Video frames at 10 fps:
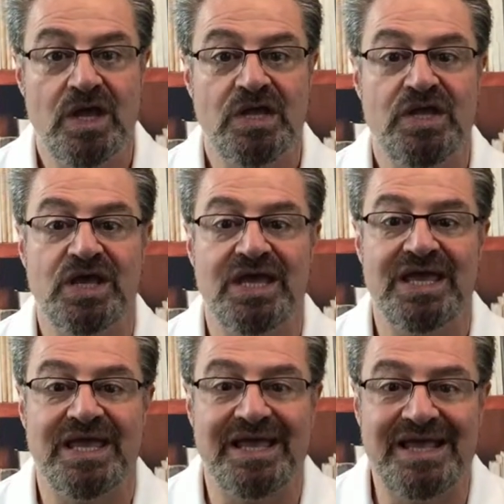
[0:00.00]
you
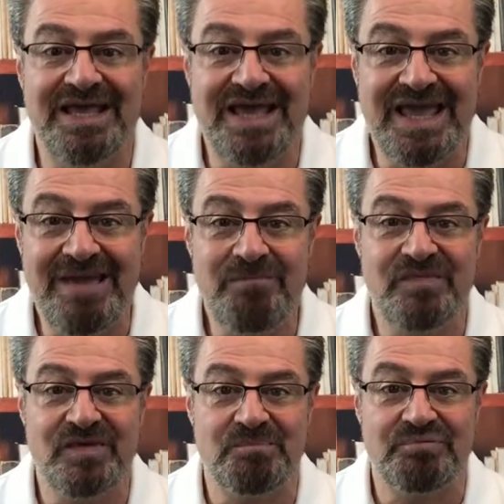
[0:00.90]
can keep
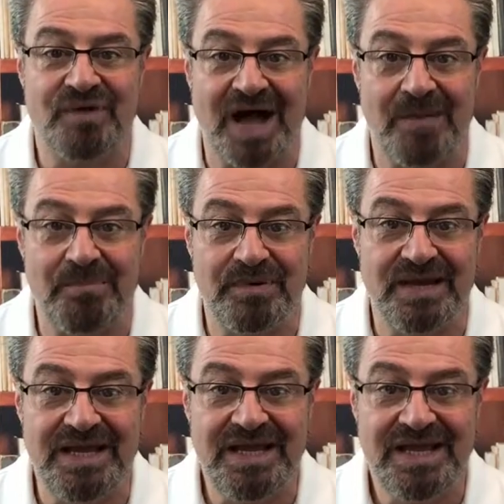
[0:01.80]
the
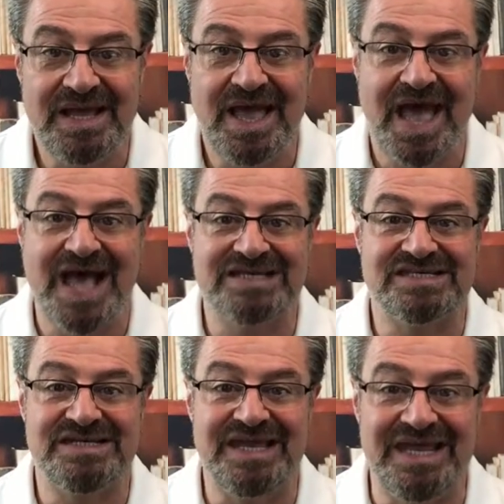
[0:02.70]
property as
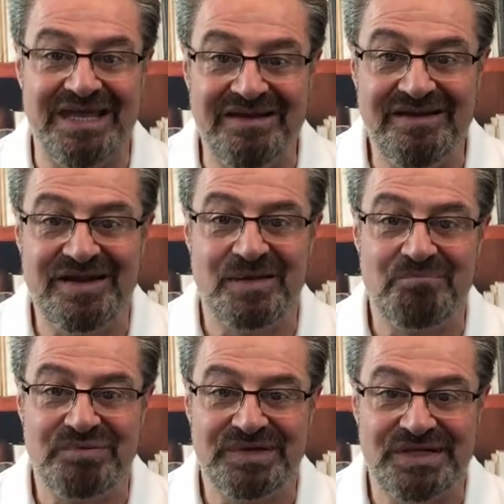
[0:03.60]
an
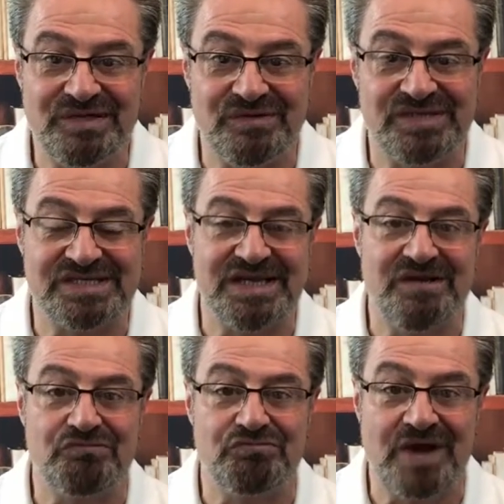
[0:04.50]

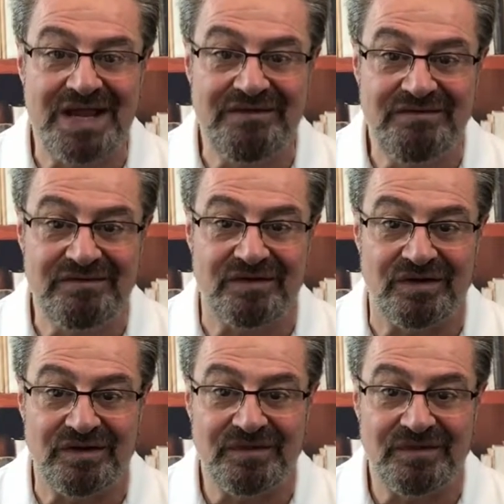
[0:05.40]
income-producing rental.